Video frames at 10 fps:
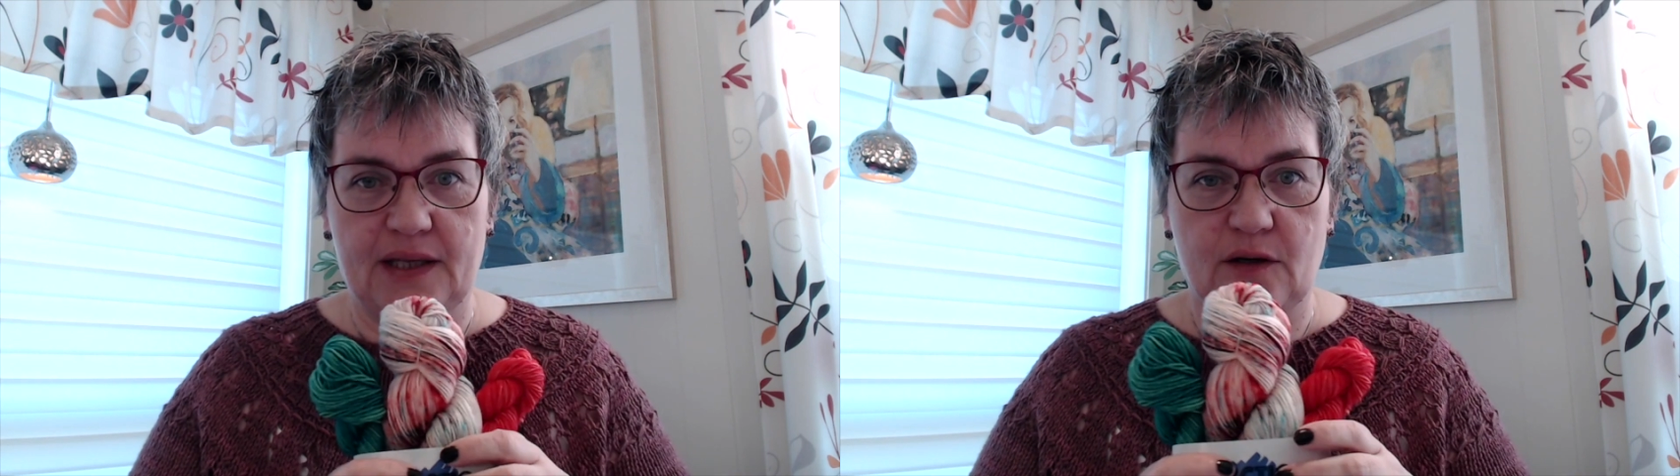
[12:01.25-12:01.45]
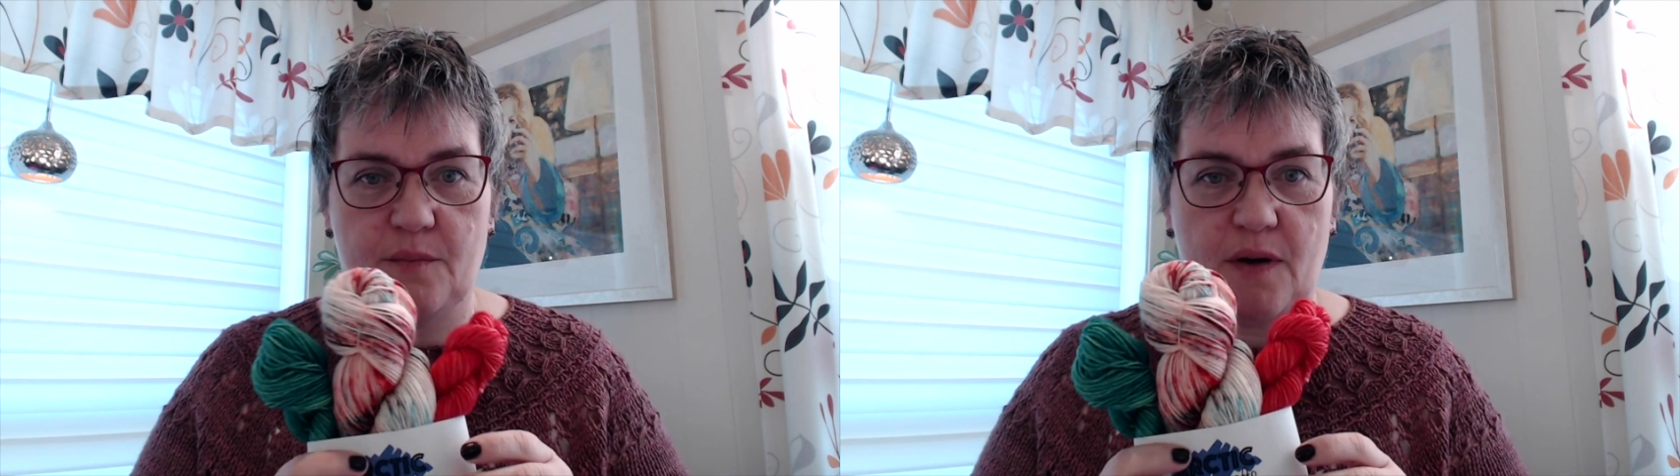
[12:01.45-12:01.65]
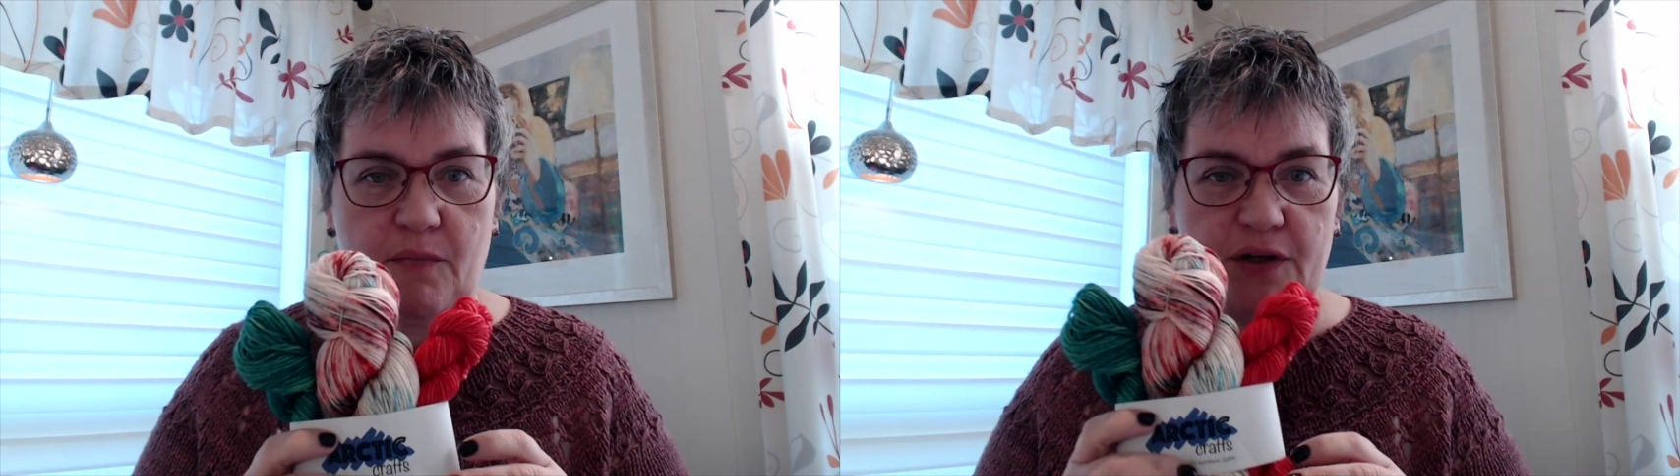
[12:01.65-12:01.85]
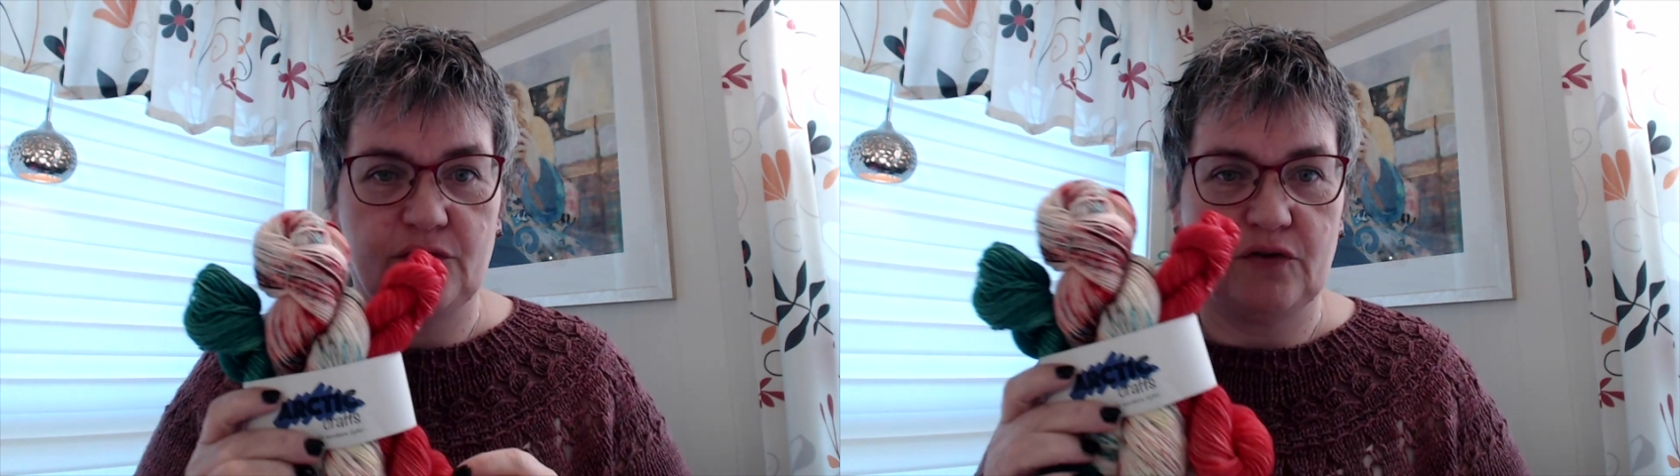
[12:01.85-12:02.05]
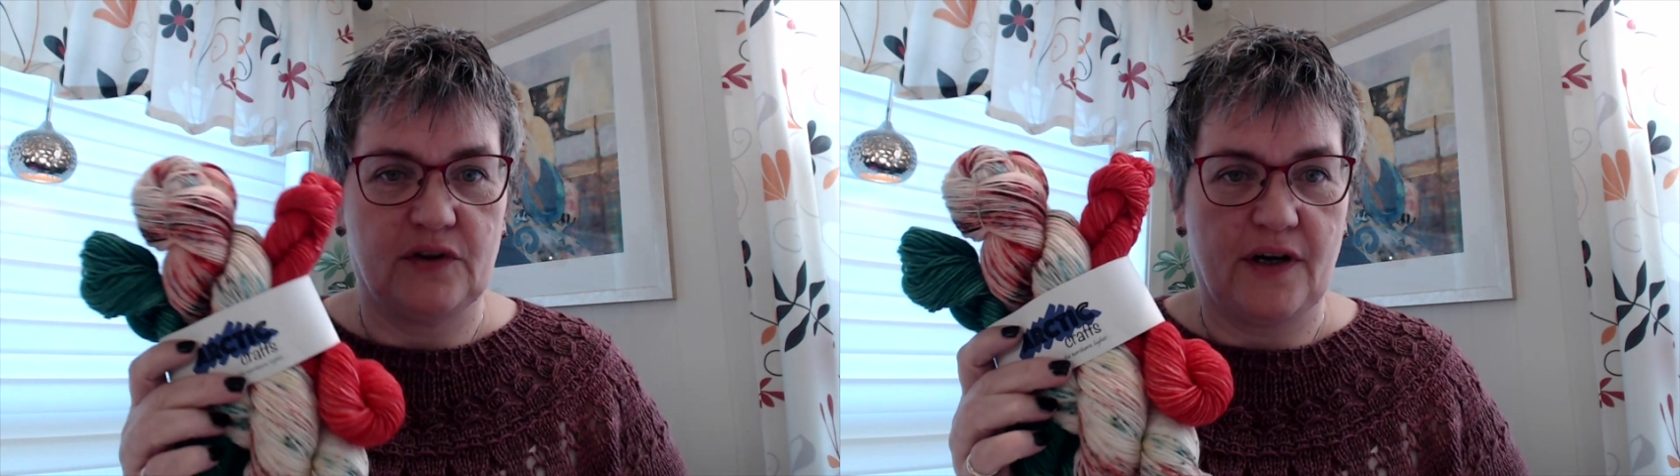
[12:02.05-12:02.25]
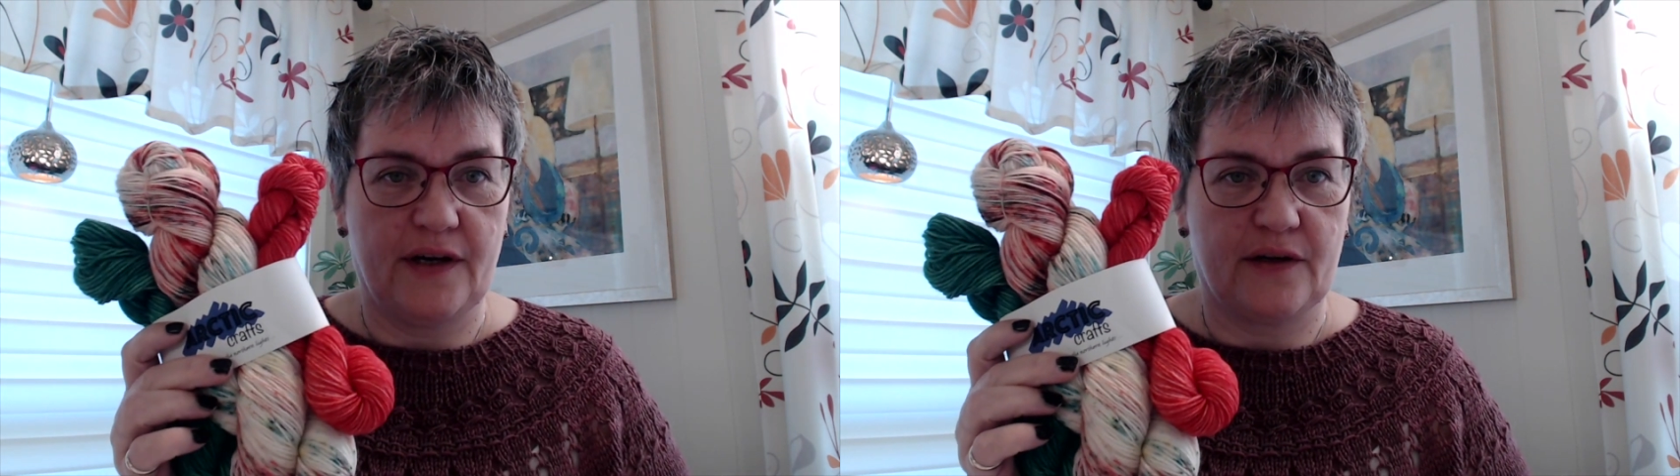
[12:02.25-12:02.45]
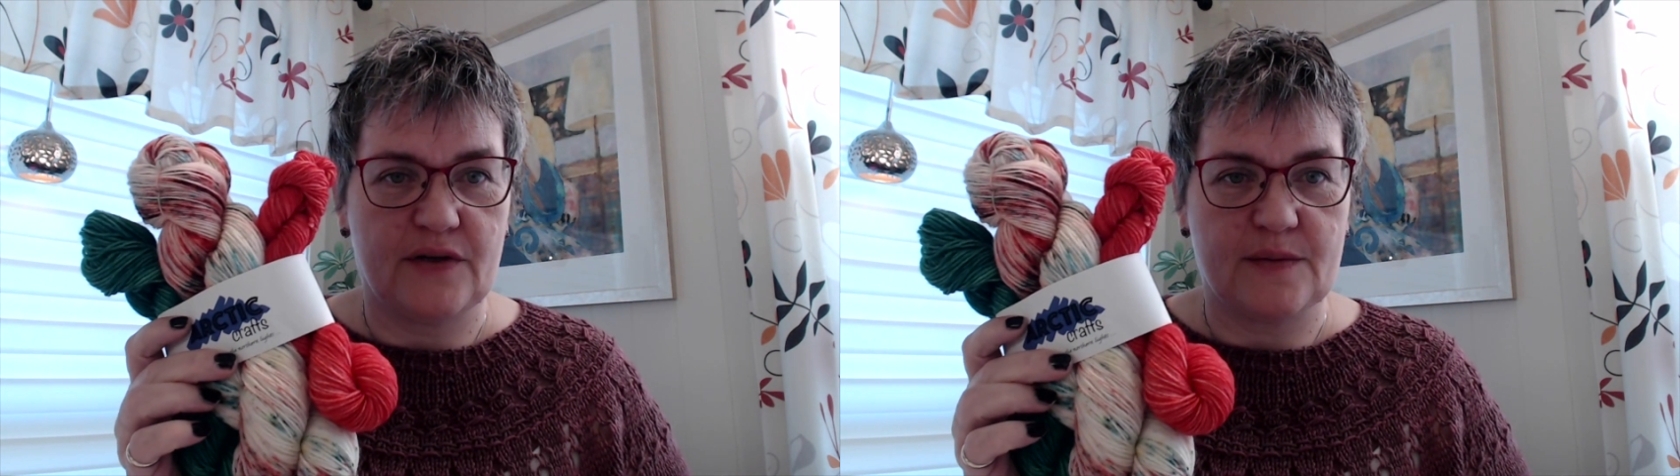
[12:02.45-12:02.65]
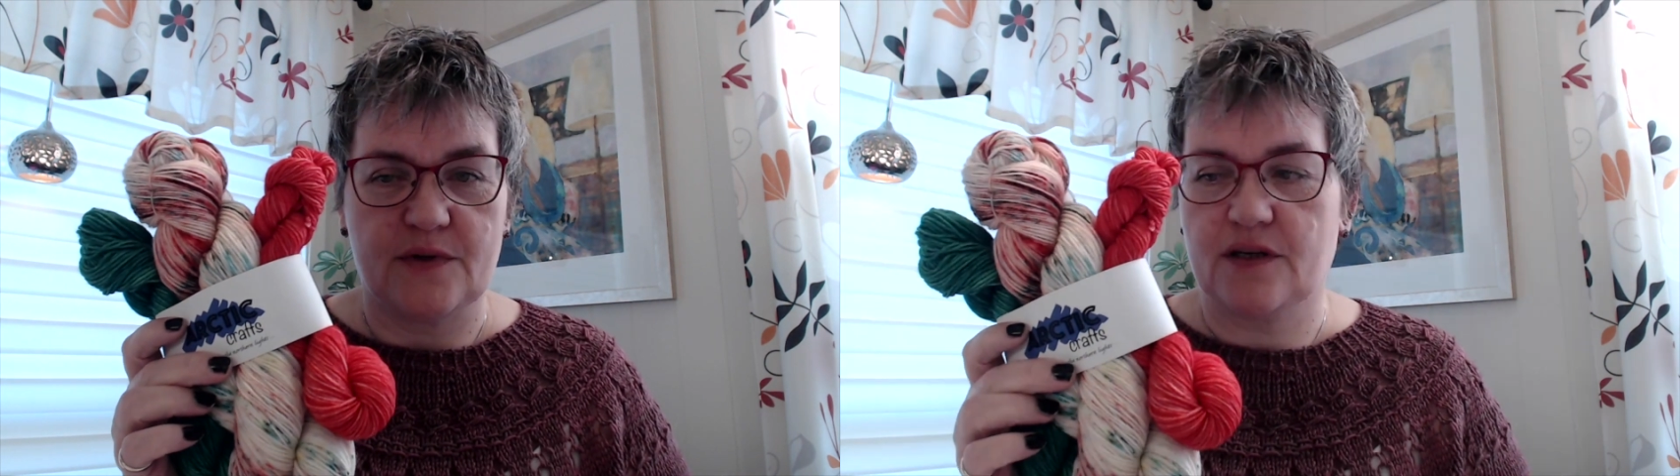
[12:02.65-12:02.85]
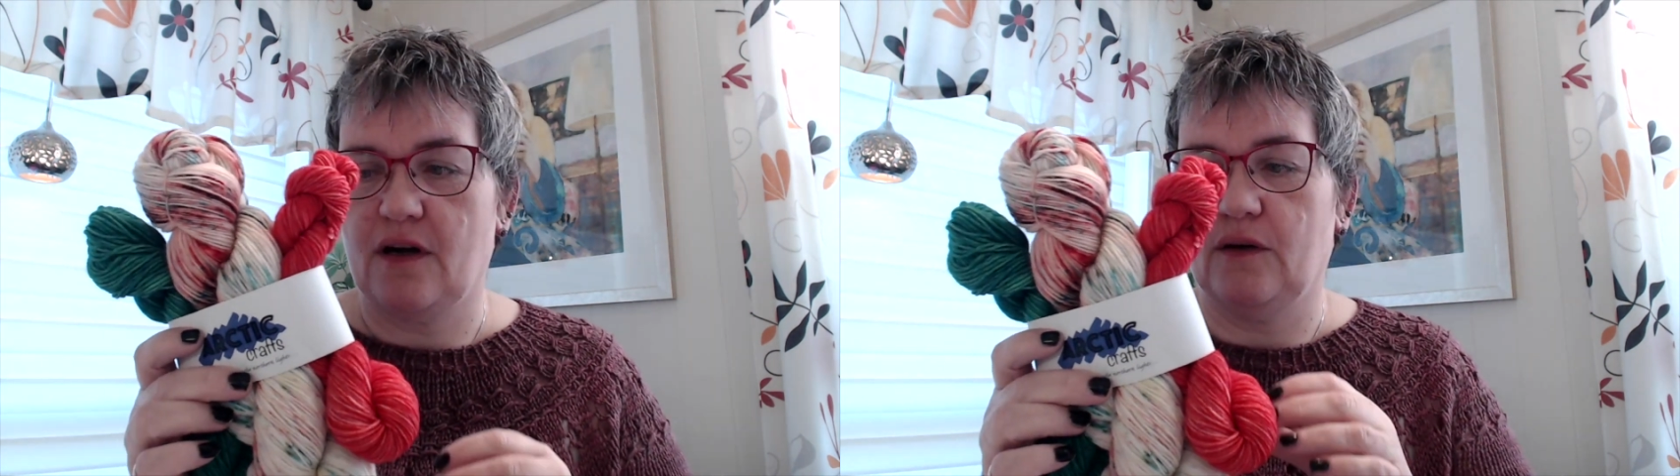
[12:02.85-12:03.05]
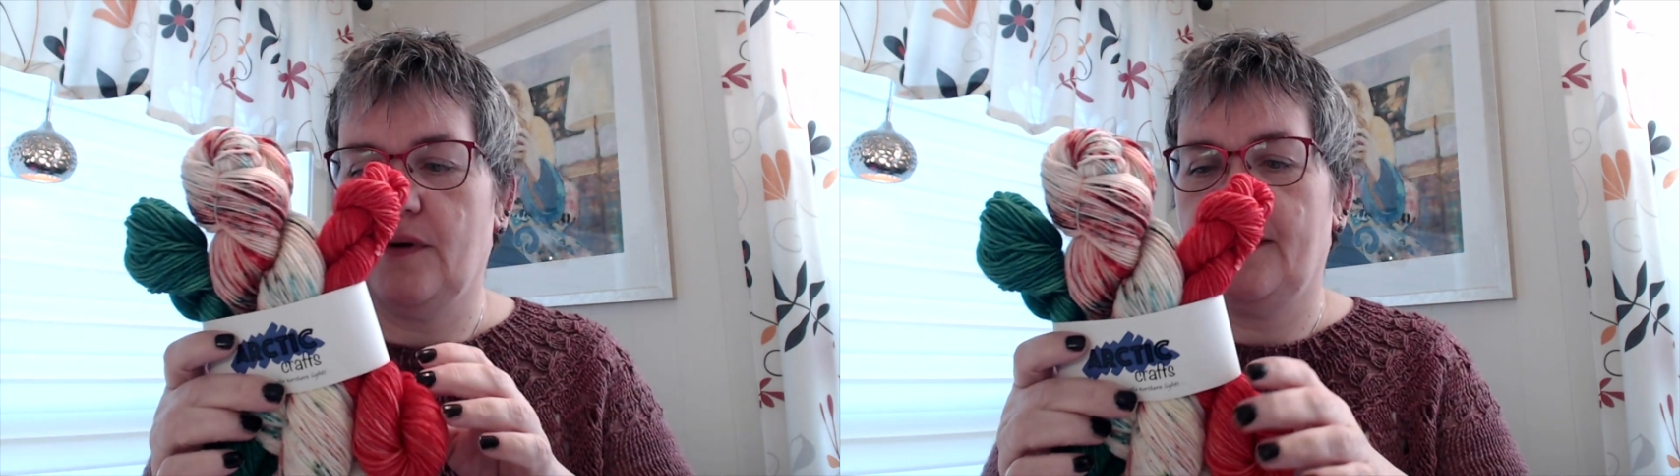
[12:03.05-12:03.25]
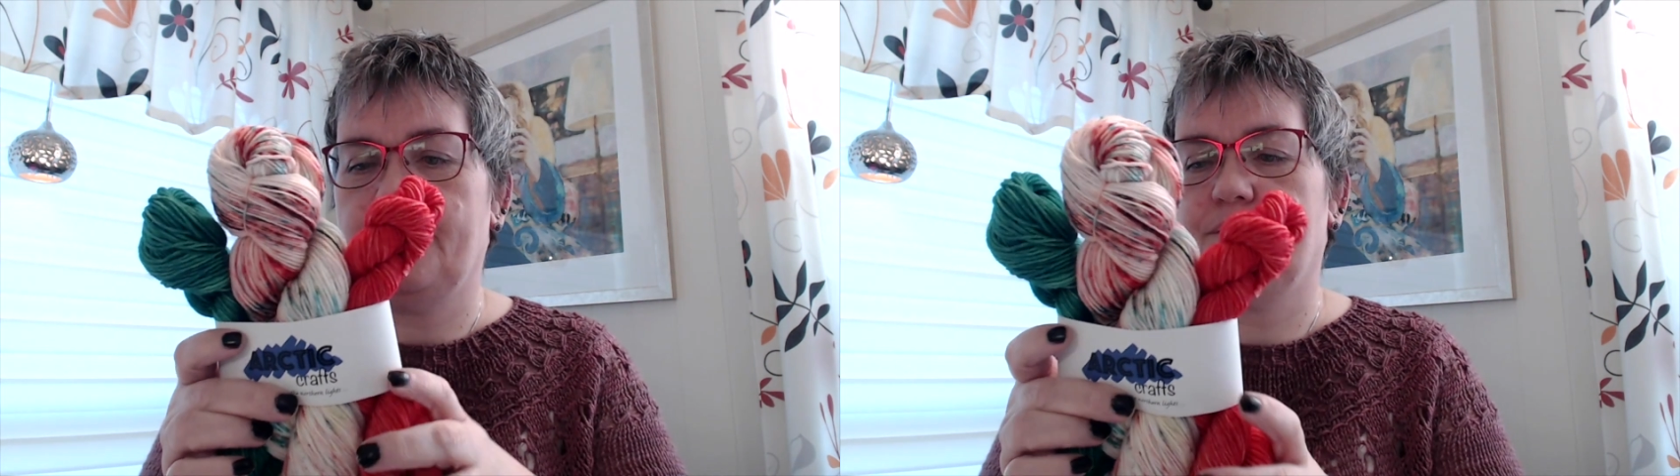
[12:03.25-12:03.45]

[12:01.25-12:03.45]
up my mind to dye a Christmas colorway.